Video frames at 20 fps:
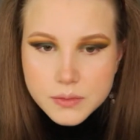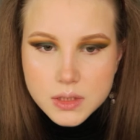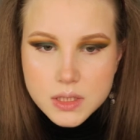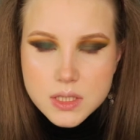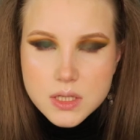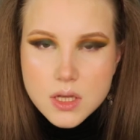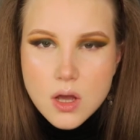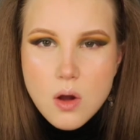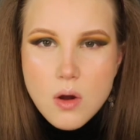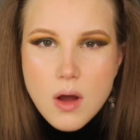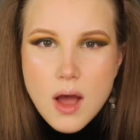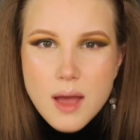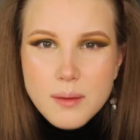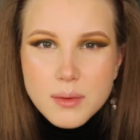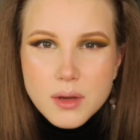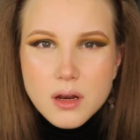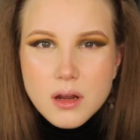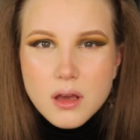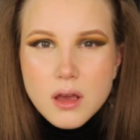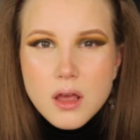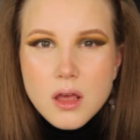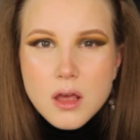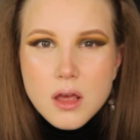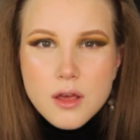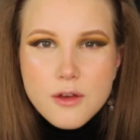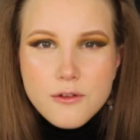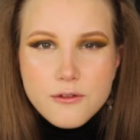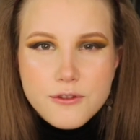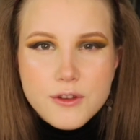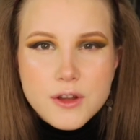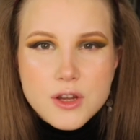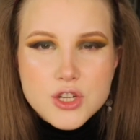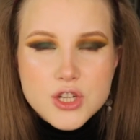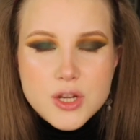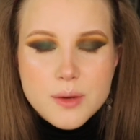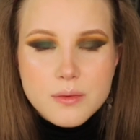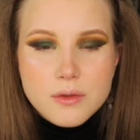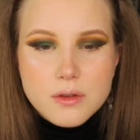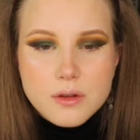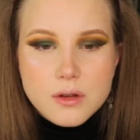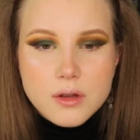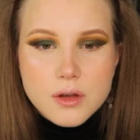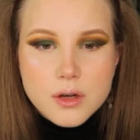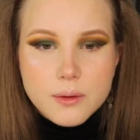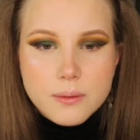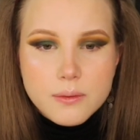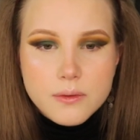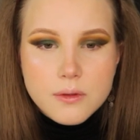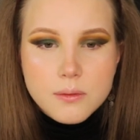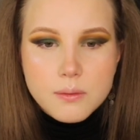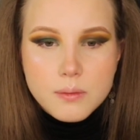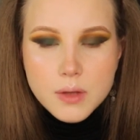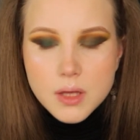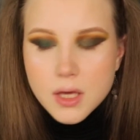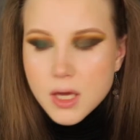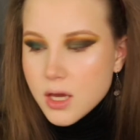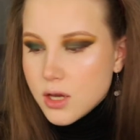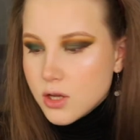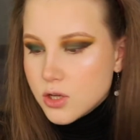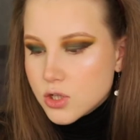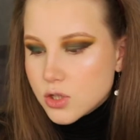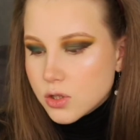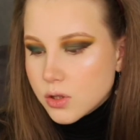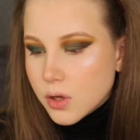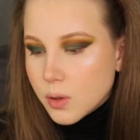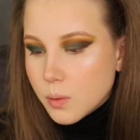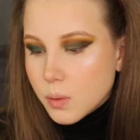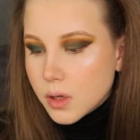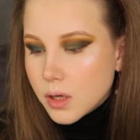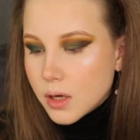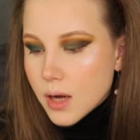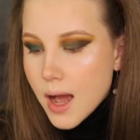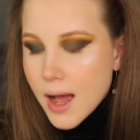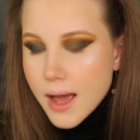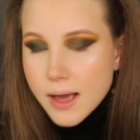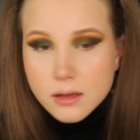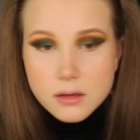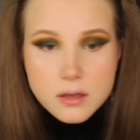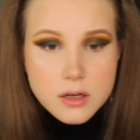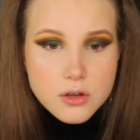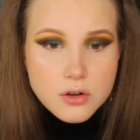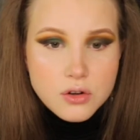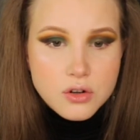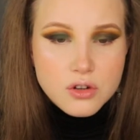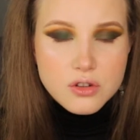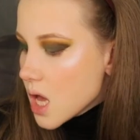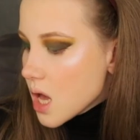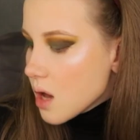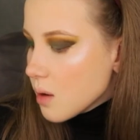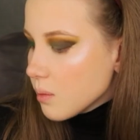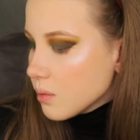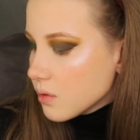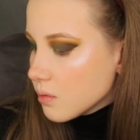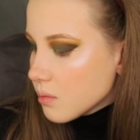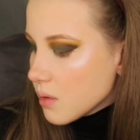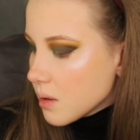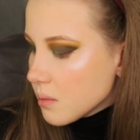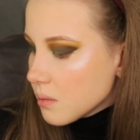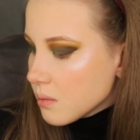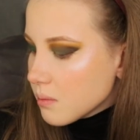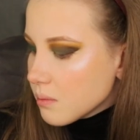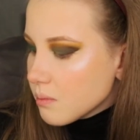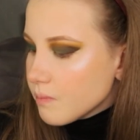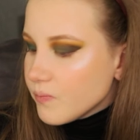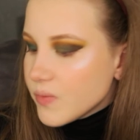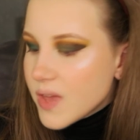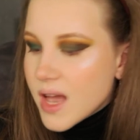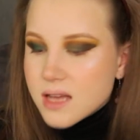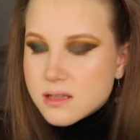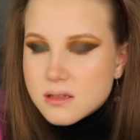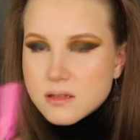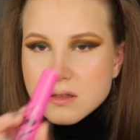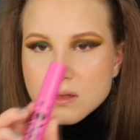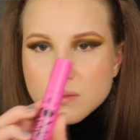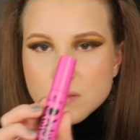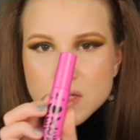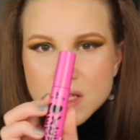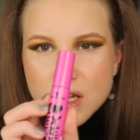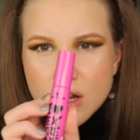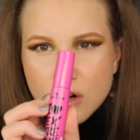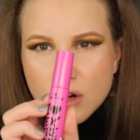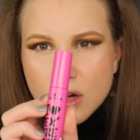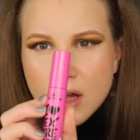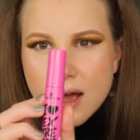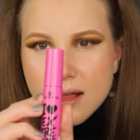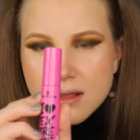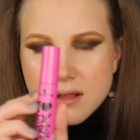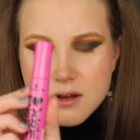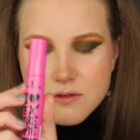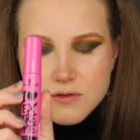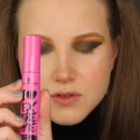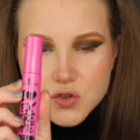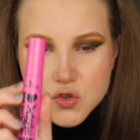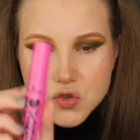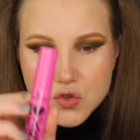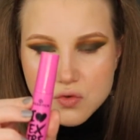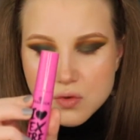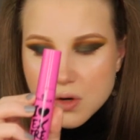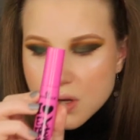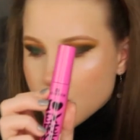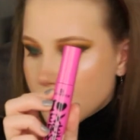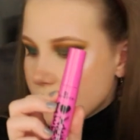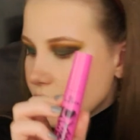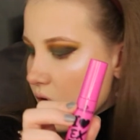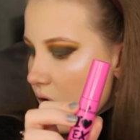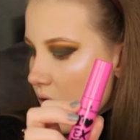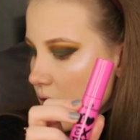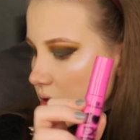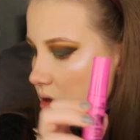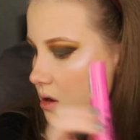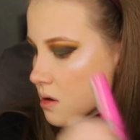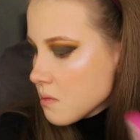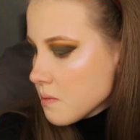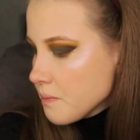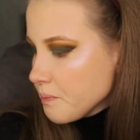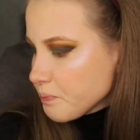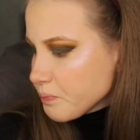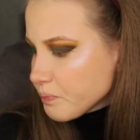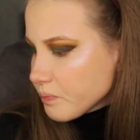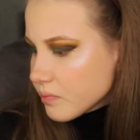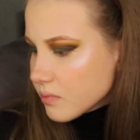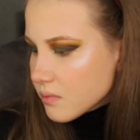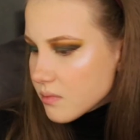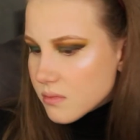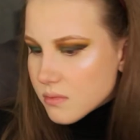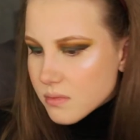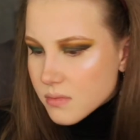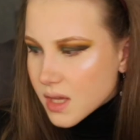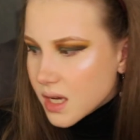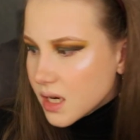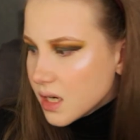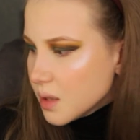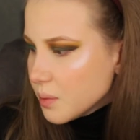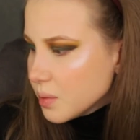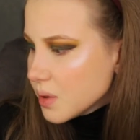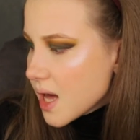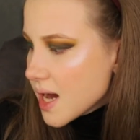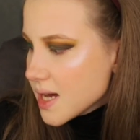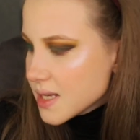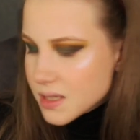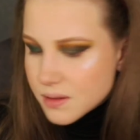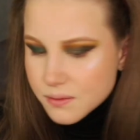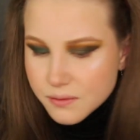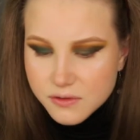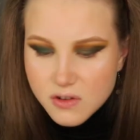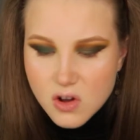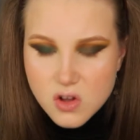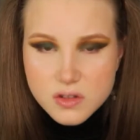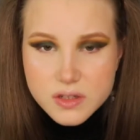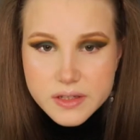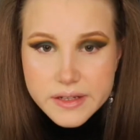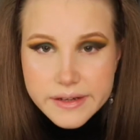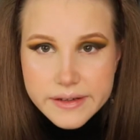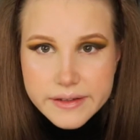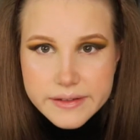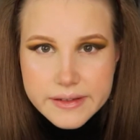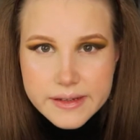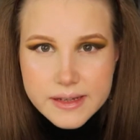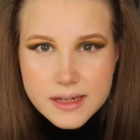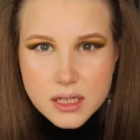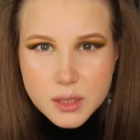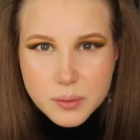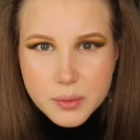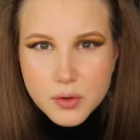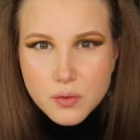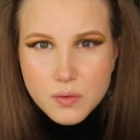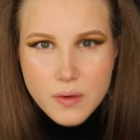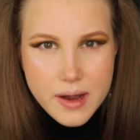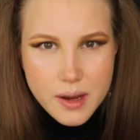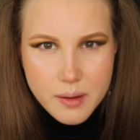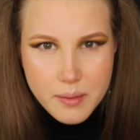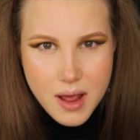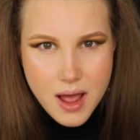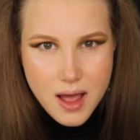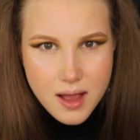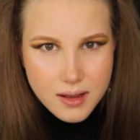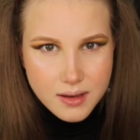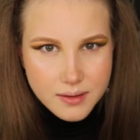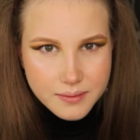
So I'm gonna finish up the look with the BH liquid eyeliner. With my Essence mascara, I will have extreme volume and apply some falsies, and I'll be right back.